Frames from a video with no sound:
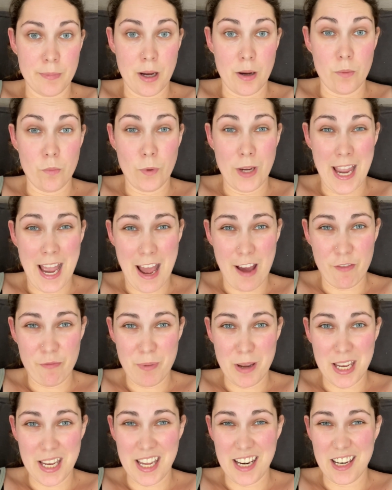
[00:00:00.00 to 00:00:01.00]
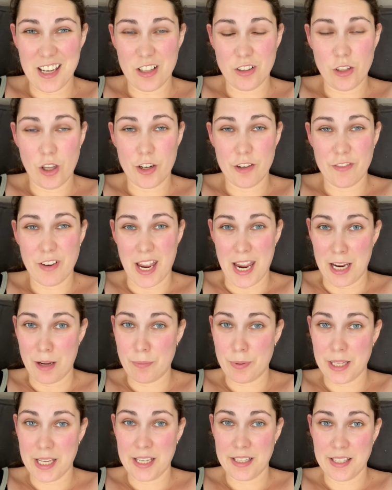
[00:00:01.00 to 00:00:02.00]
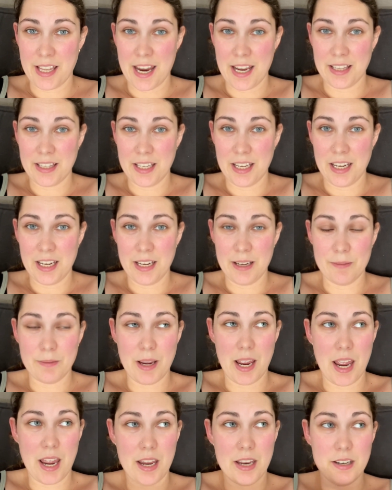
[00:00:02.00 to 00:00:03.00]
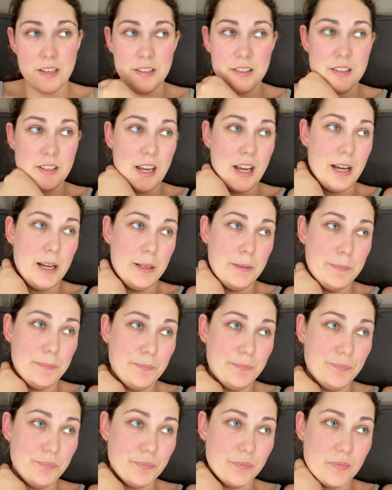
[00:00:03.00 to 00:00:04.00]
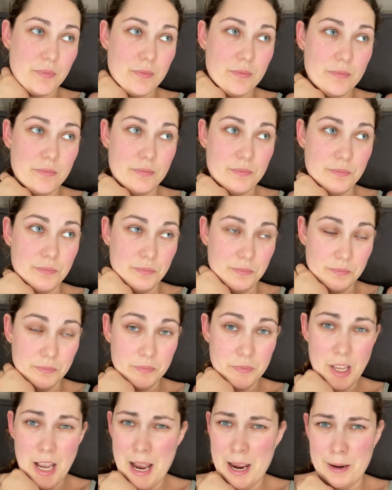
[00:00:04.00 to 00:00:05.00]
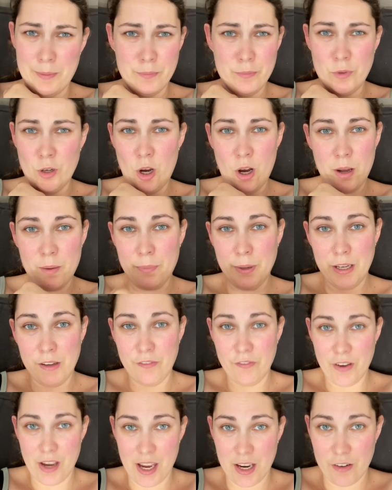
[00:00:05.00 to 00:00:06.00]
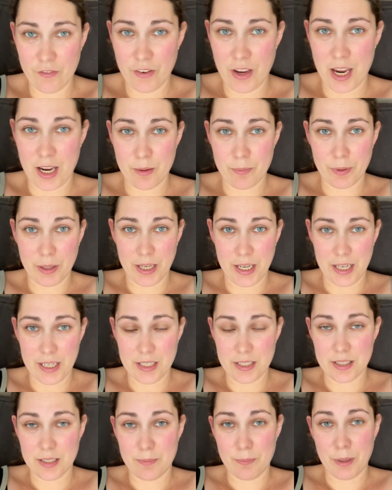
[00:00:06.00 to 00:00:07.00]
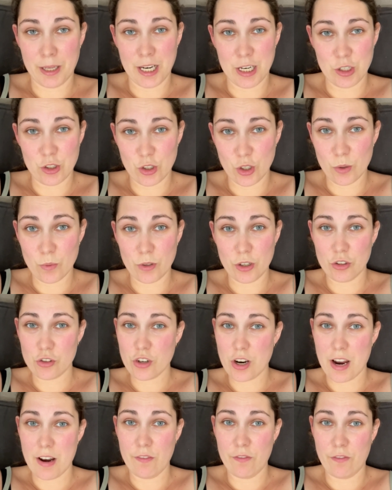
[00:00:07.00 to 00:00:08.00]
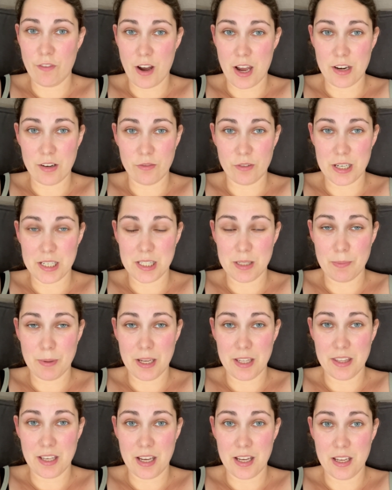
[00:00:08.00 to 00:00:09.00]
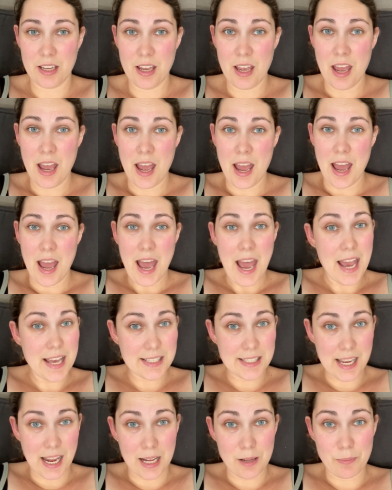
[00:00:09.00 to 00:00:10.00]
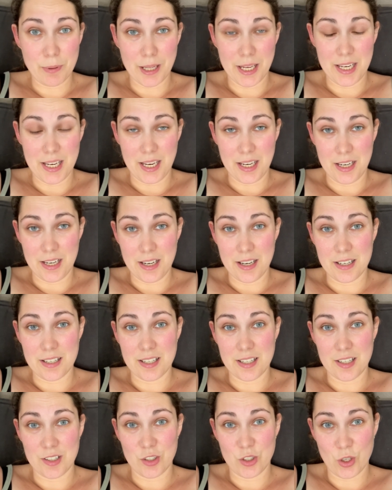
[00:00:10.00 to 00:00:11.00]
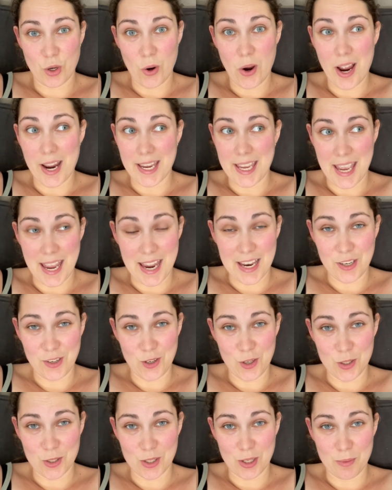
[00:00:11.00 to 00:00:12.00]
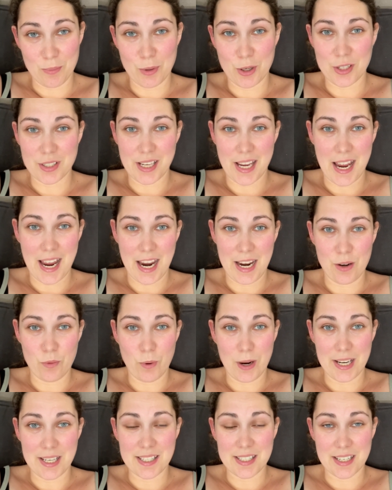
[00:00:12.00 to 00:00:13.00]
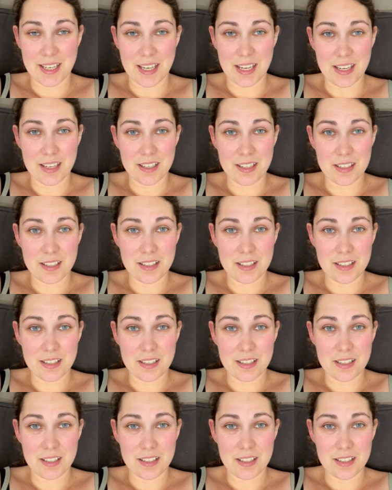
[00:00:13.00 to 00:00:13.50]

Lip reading: We have been getting a lot of eggplant lately, and I'm not a big fan of eggplant, but I do want to try and find a recipe that has eggplant in it so I can use it, because I hate wasting it.